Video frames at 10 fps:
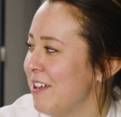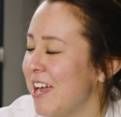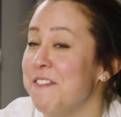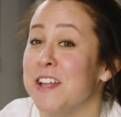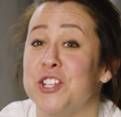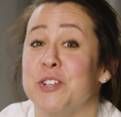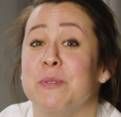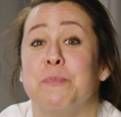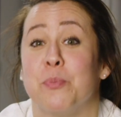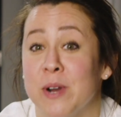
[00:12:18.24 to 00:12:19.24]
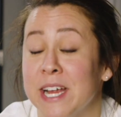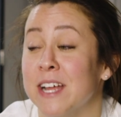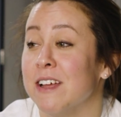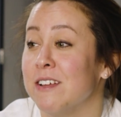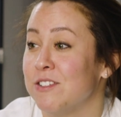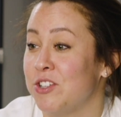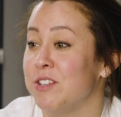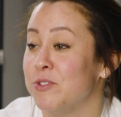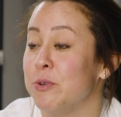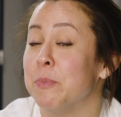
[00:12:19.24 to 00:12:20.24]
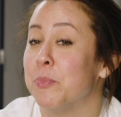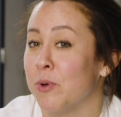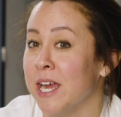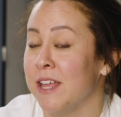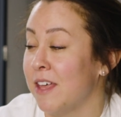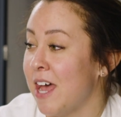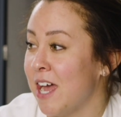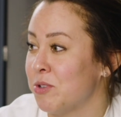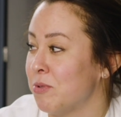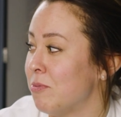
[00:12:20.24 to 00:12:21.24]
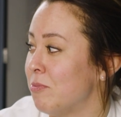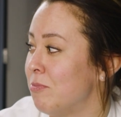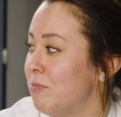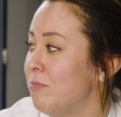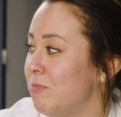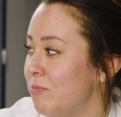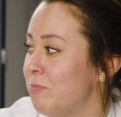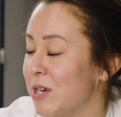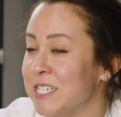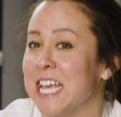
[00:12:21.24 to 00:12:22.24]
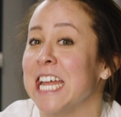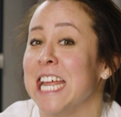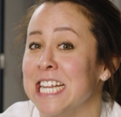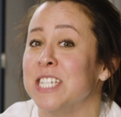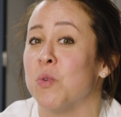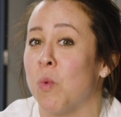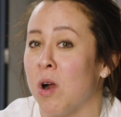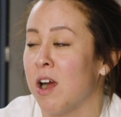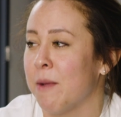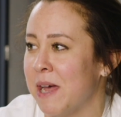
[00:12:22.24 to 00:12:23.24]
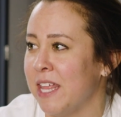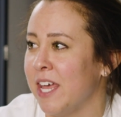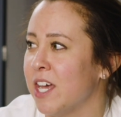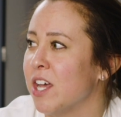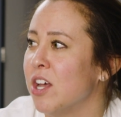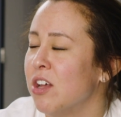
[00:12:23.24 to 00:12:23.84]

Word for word: and then she would bring she would bring the actual brisket into work by like